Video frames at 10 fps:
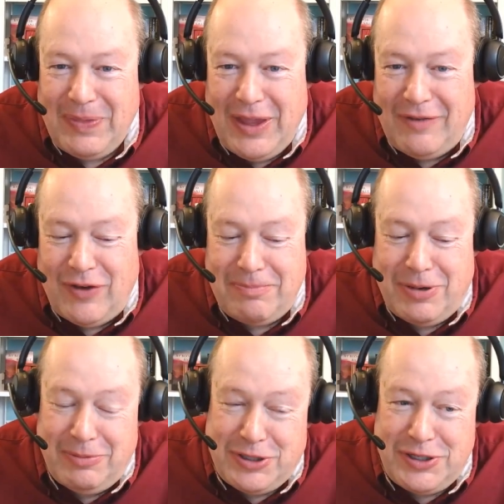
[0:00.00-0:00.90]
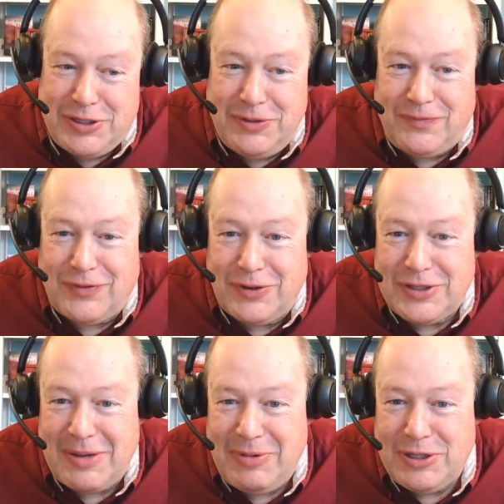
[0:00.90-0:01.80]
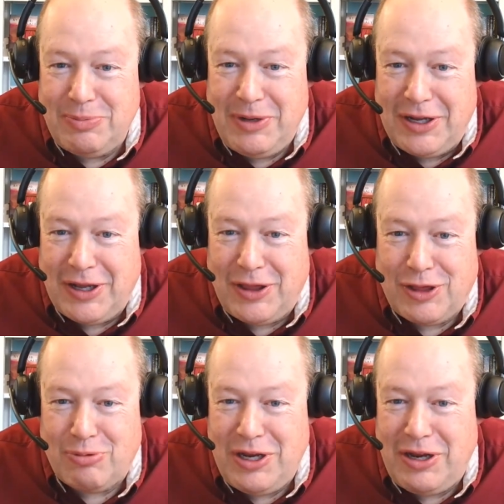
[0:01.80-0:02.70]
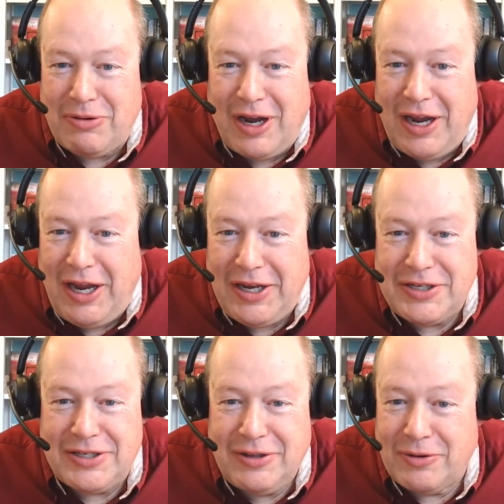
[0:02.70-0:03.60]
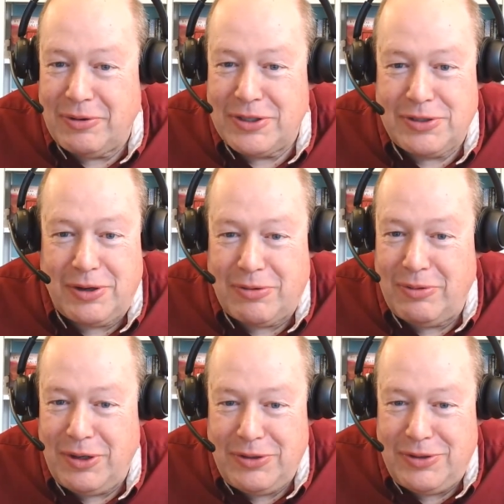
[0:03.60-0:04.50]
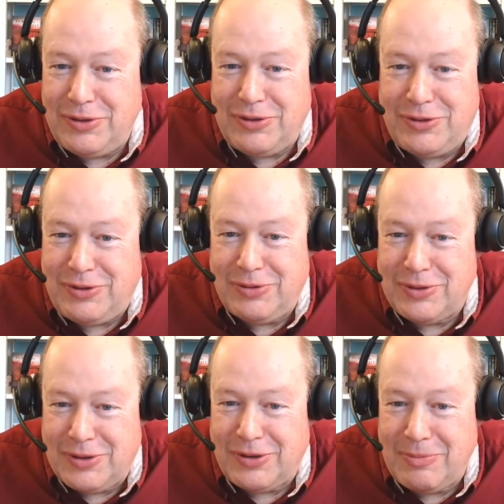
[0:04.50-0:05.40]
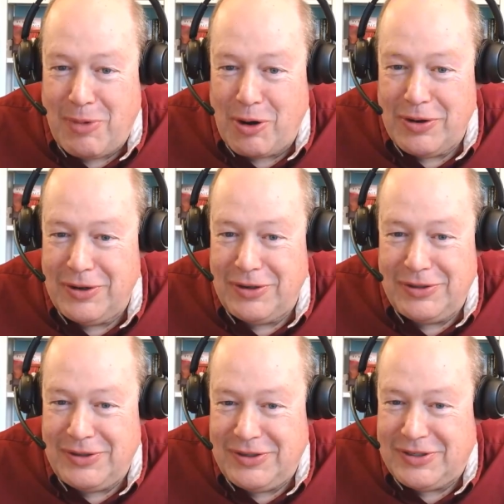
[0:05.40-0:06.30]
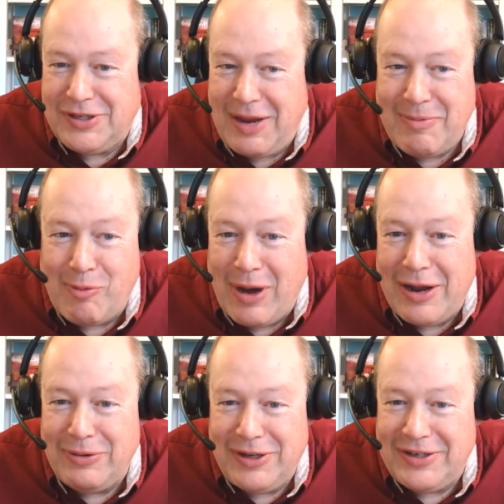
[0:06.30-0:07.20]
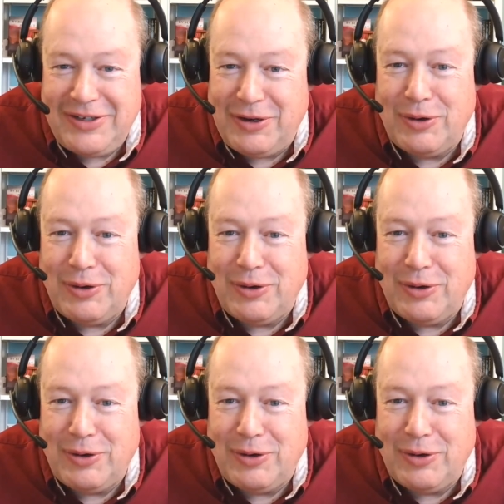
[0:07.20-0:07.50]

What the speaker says: And if I publish these two first, that means it'll be like a 3-year hiatus and they're going to start throwing George R. R. Martin's name around, and